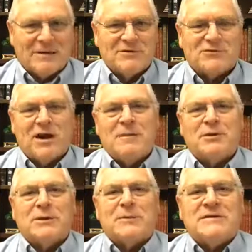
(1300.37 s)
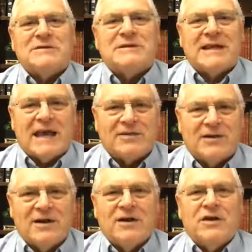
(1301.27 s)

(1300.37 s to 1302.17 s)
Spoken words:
I'm just trying to put the pieces together